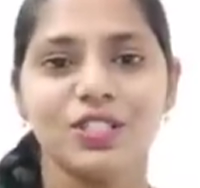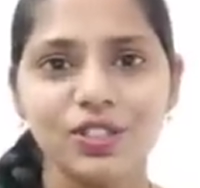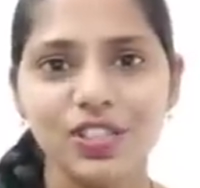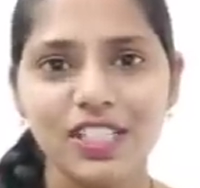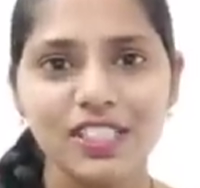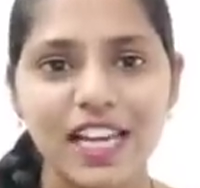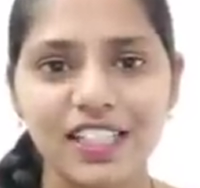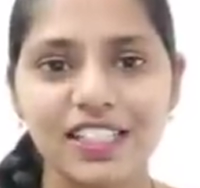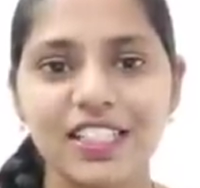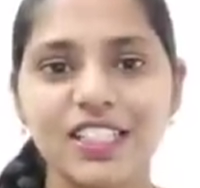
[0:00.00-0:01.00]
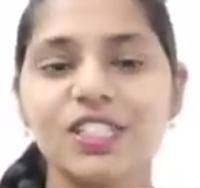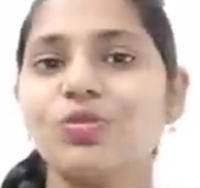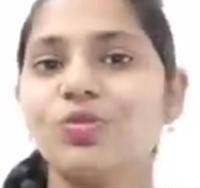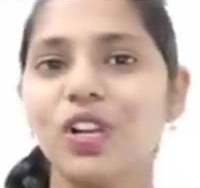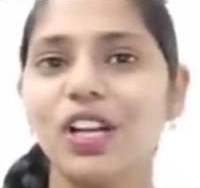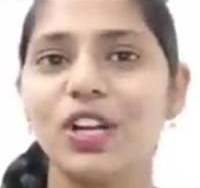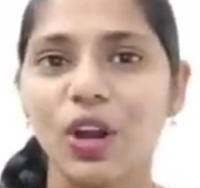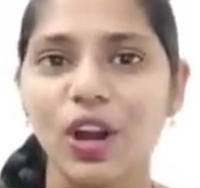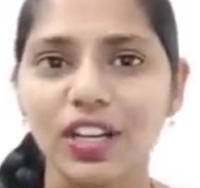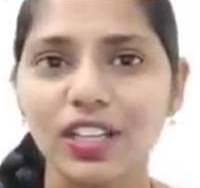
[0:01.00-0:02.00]
so your success will
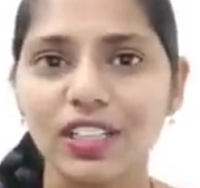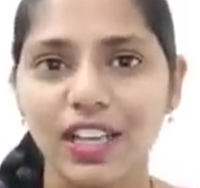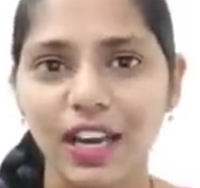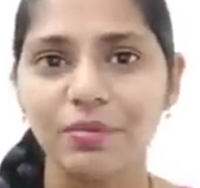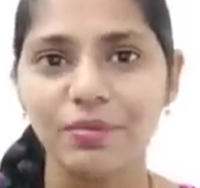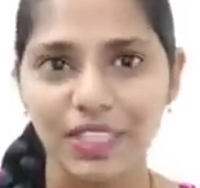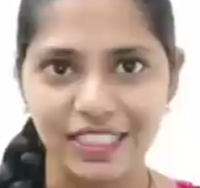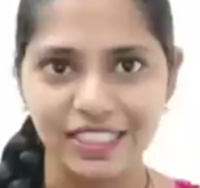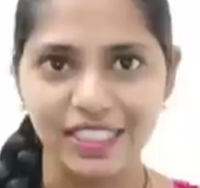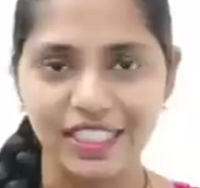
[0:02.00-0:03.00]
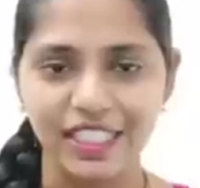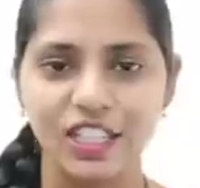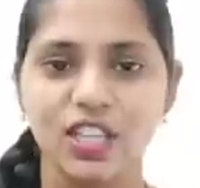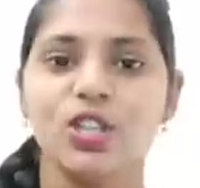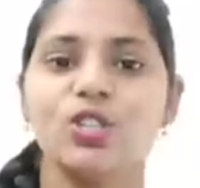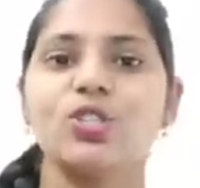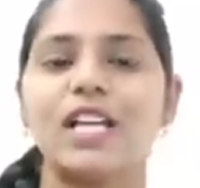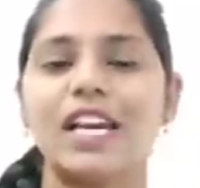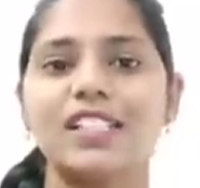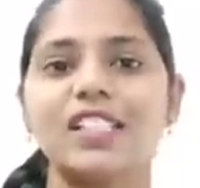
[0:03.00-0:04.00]
not come easily so
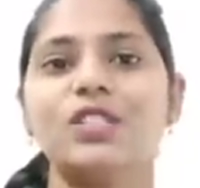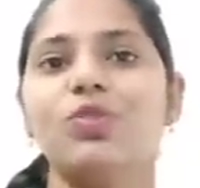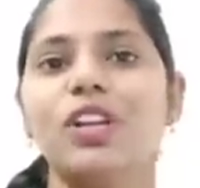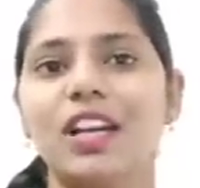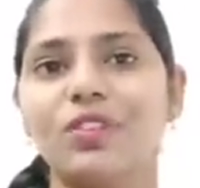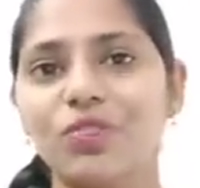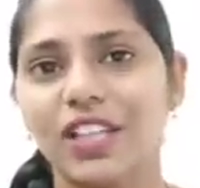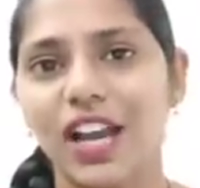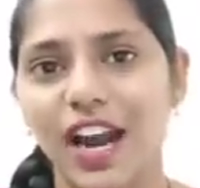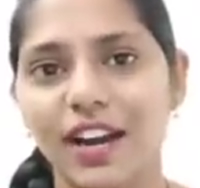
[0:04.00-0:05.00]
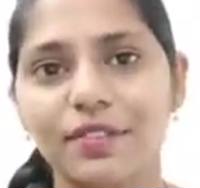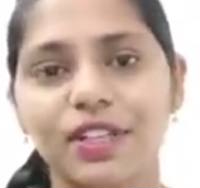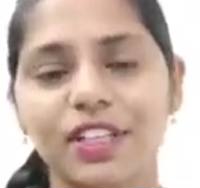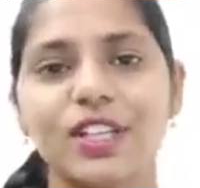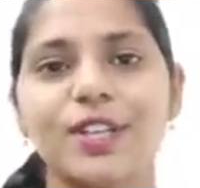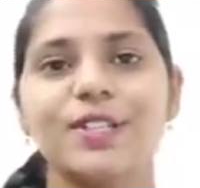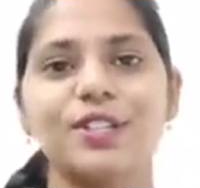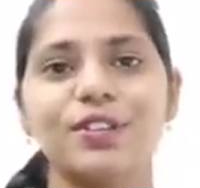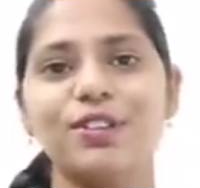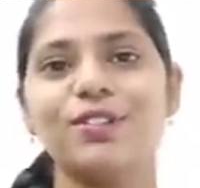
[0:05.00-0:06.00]
success will come with hard work
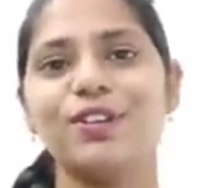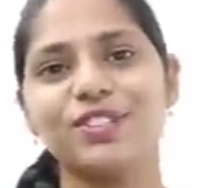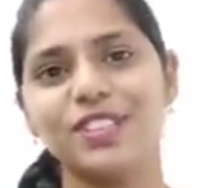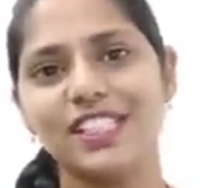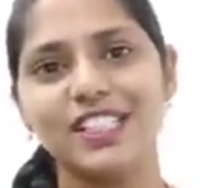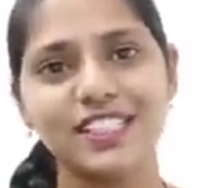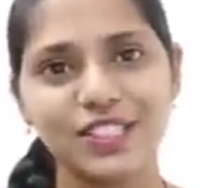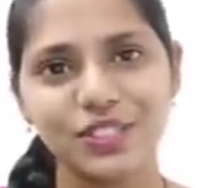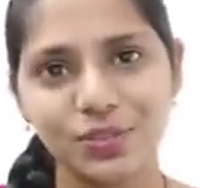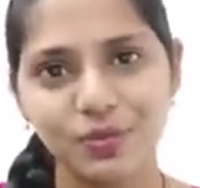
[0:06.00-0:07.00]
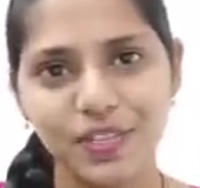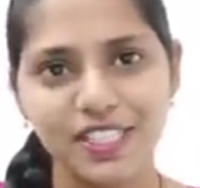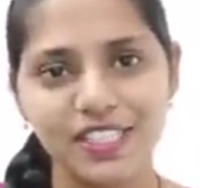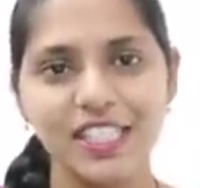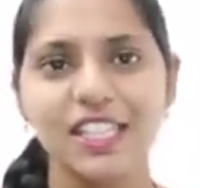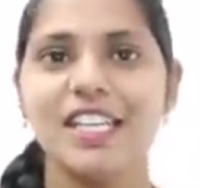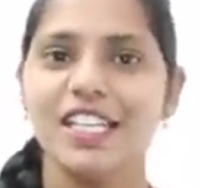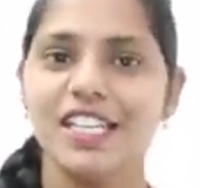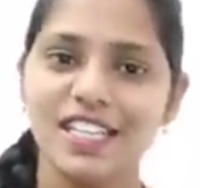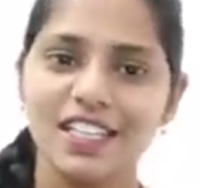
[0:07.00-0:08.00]
so if you want to clear this upsc
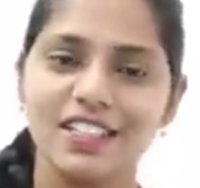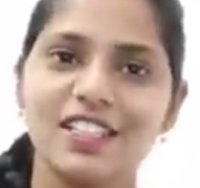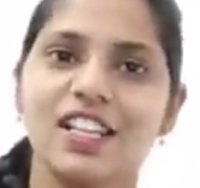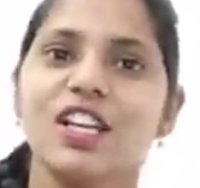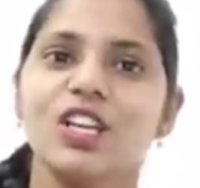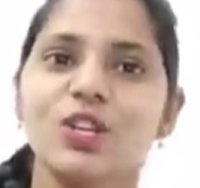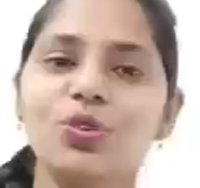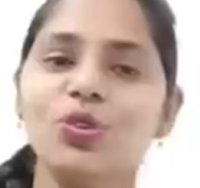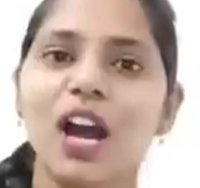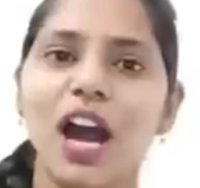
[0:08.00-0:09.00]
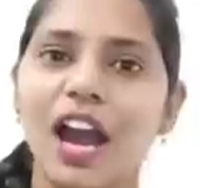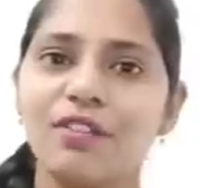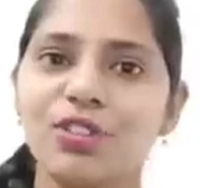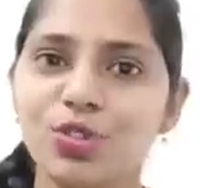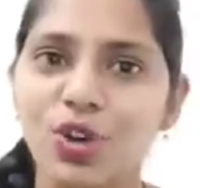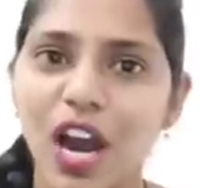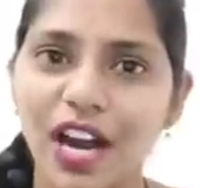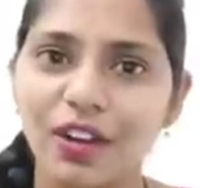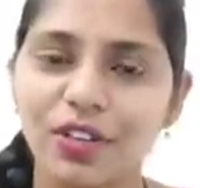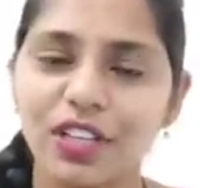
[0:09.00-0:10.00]
yes you have to do
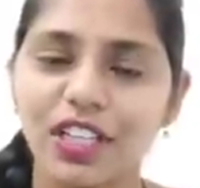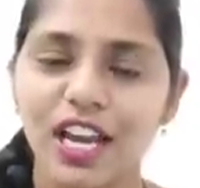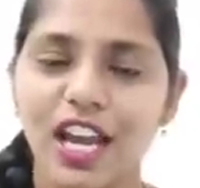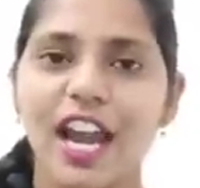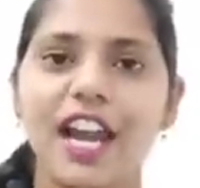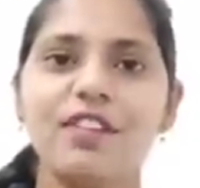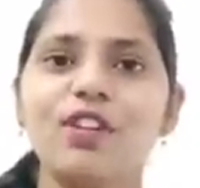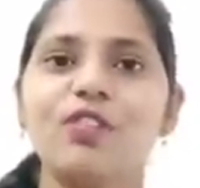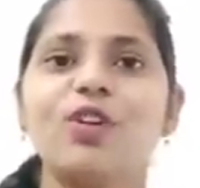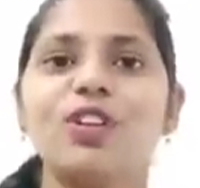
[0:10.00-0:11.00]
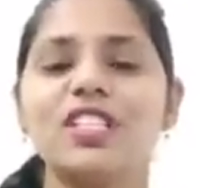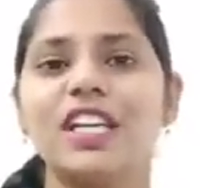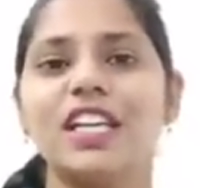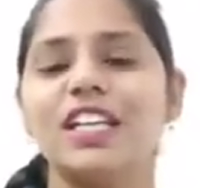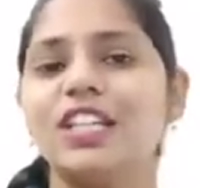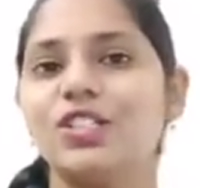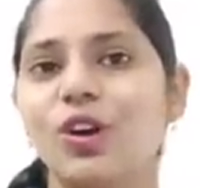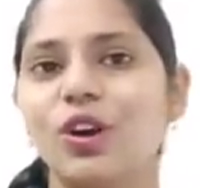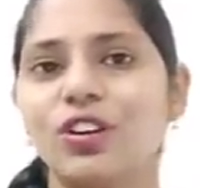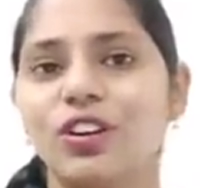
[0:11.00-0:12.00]
hard work and if you're watching any
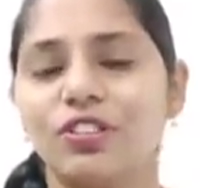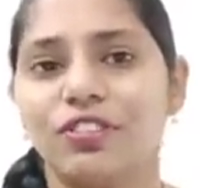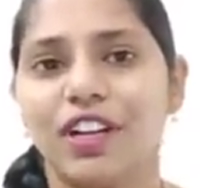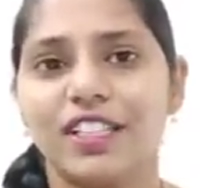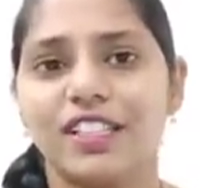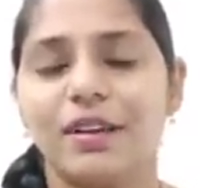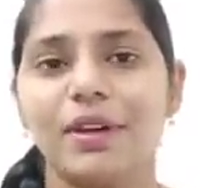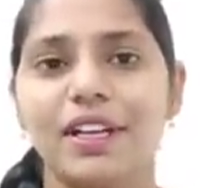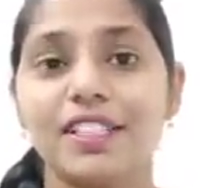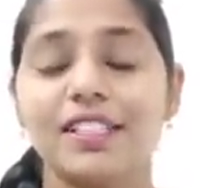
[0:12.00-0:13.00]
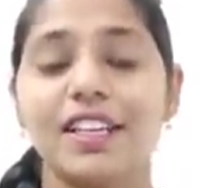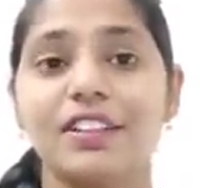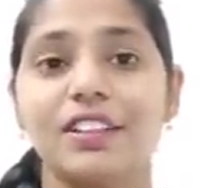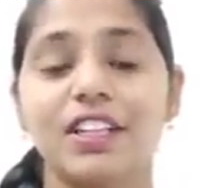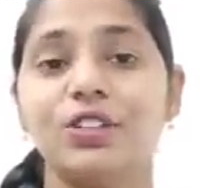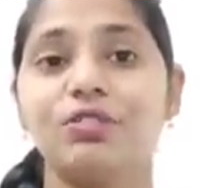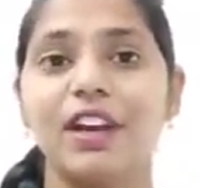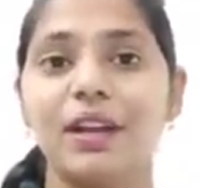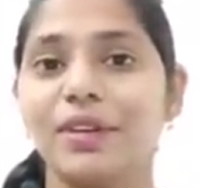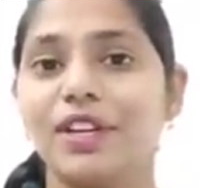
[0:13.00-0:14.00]
song or for example let us take 3 to
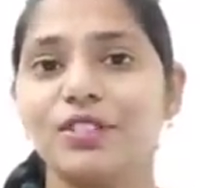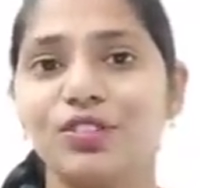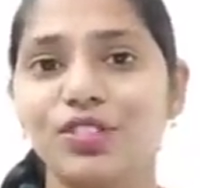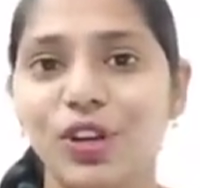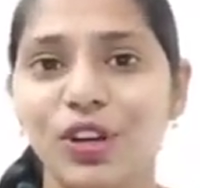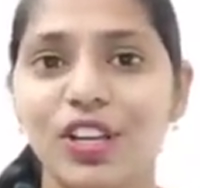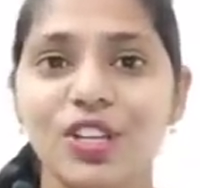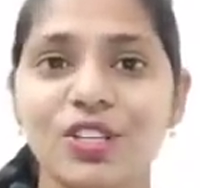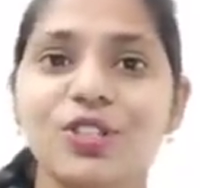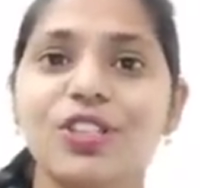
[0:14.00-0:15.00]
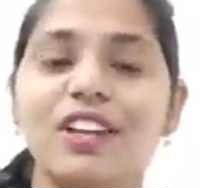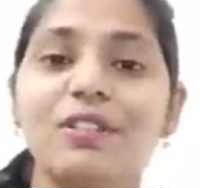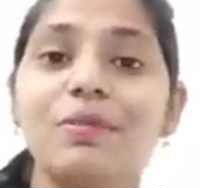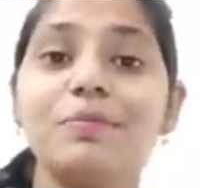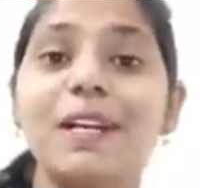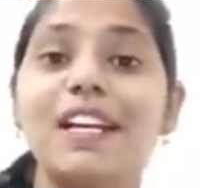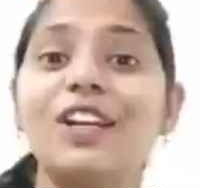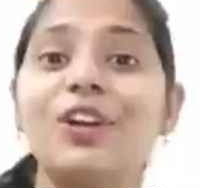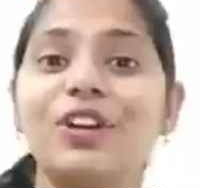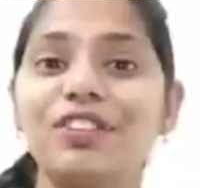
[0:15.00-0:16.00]
5 minutes of song so they will be
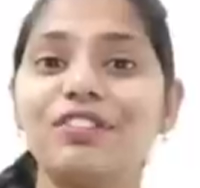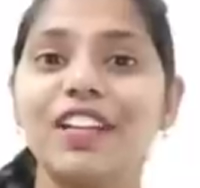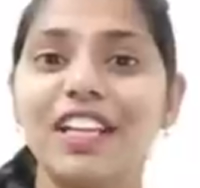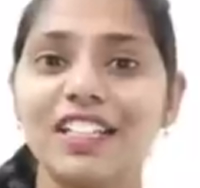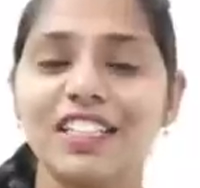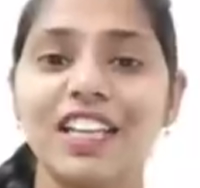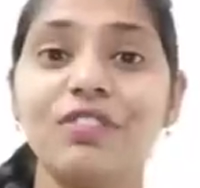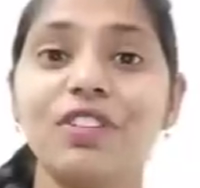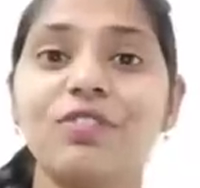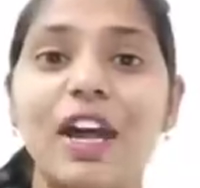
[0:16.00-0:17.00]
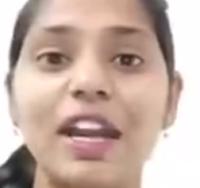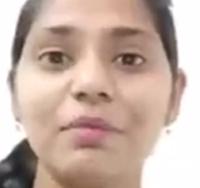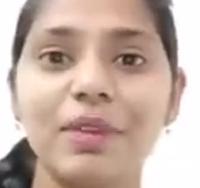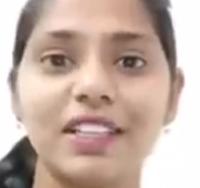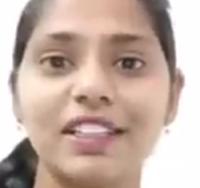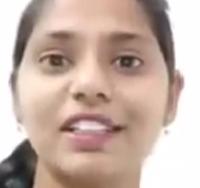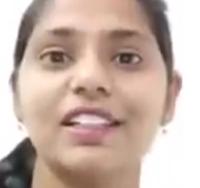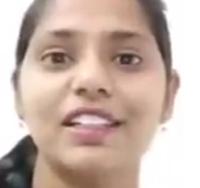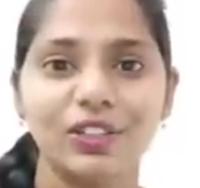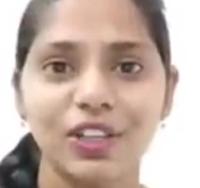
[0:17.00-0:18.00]
spending lot of days even one month
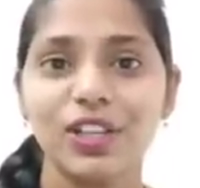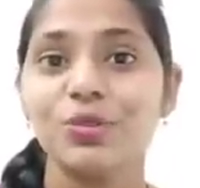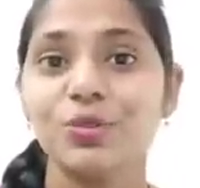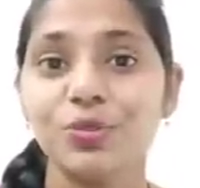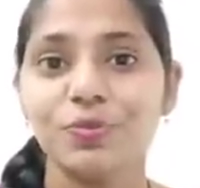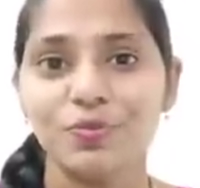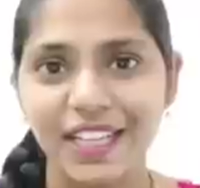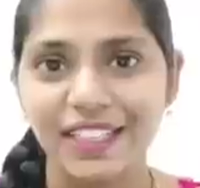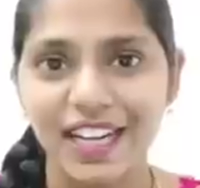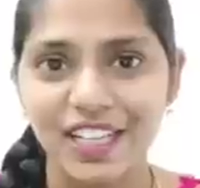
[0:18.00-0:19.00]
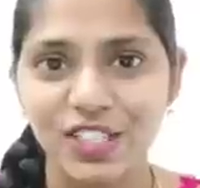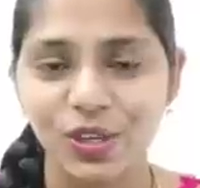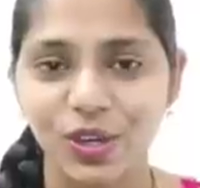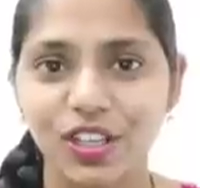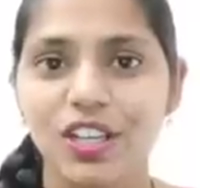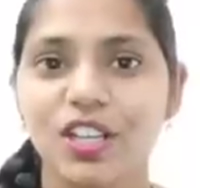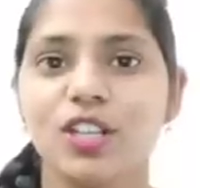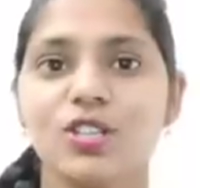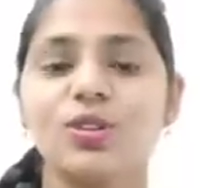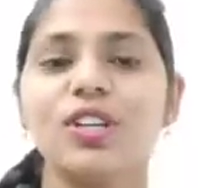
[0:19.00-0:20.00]
okay to make that song
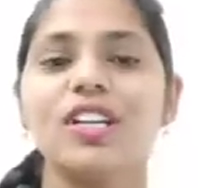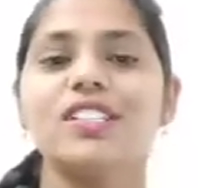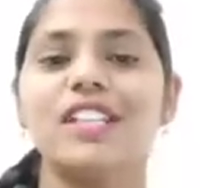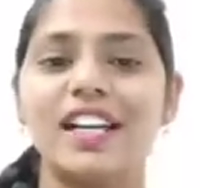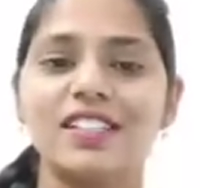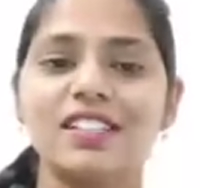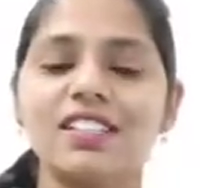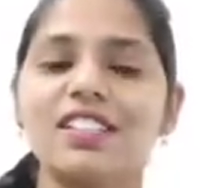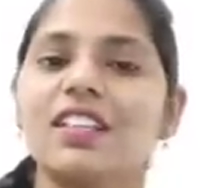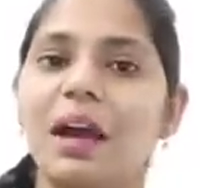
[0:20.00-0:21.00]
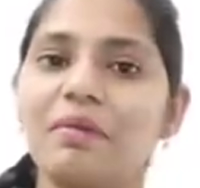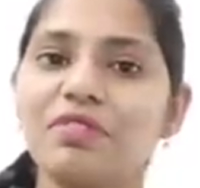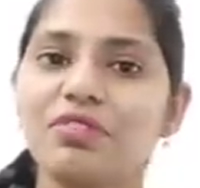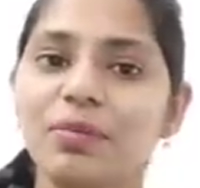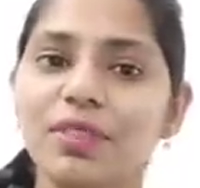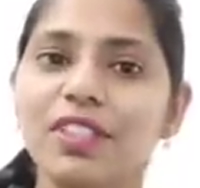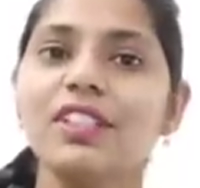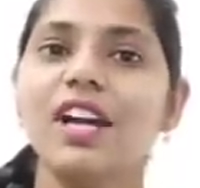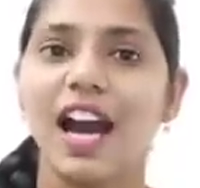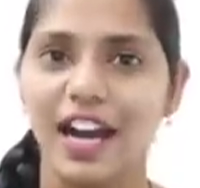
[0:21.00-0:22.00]
so here success comes from the
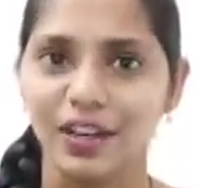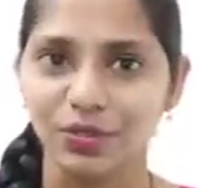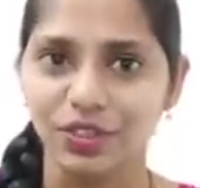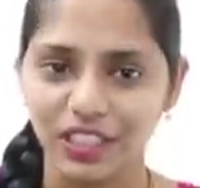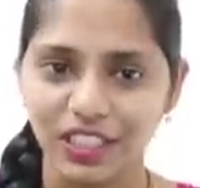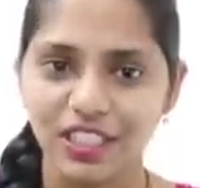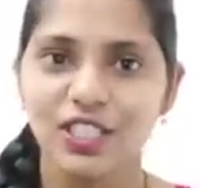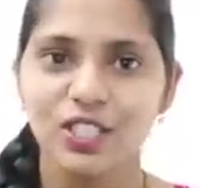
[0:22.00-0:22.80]
hard work.